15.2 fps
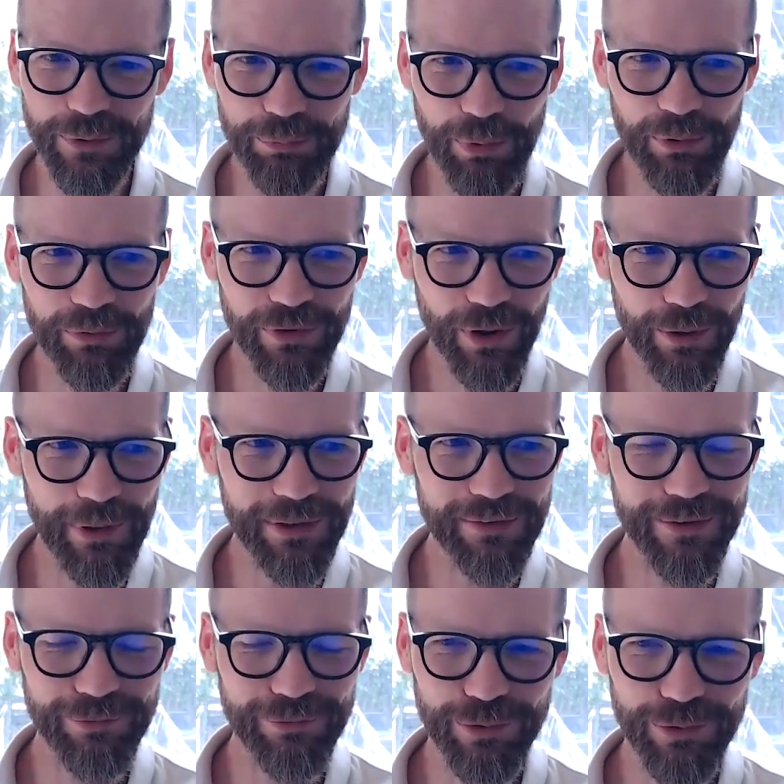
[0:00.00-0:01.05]
both come
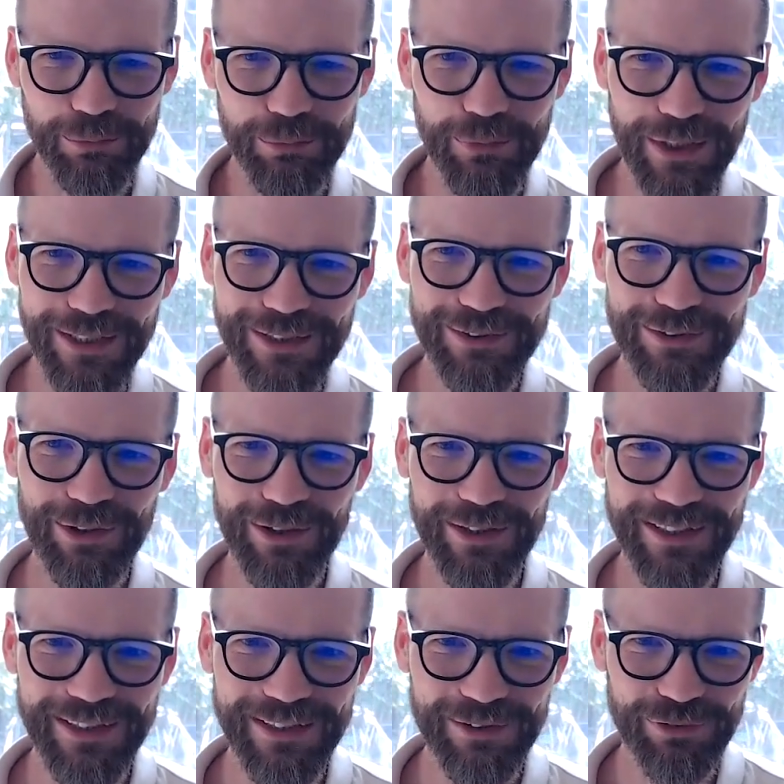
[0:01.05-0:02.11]
at it from
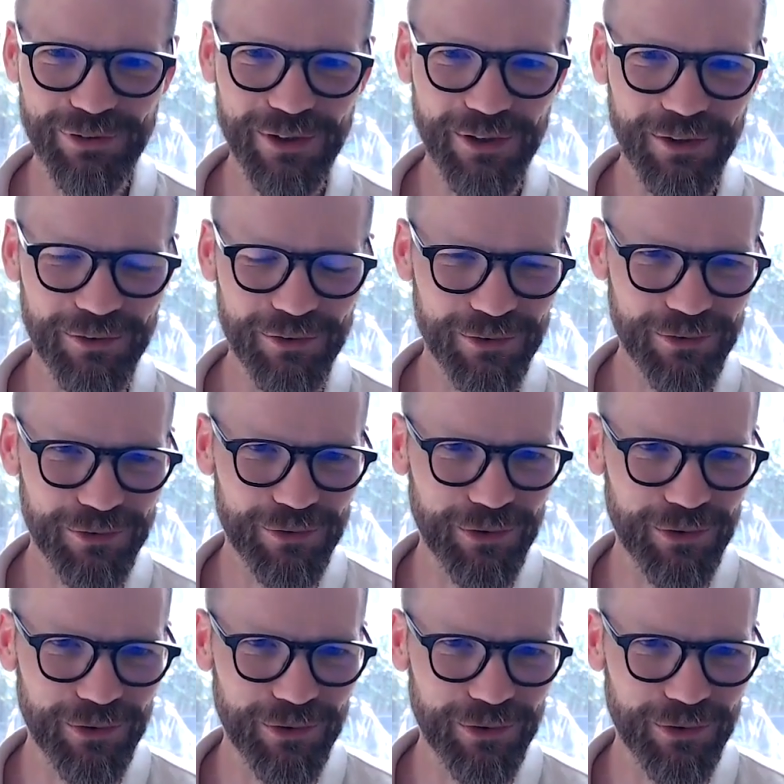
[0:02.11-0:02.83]
slightly different answers.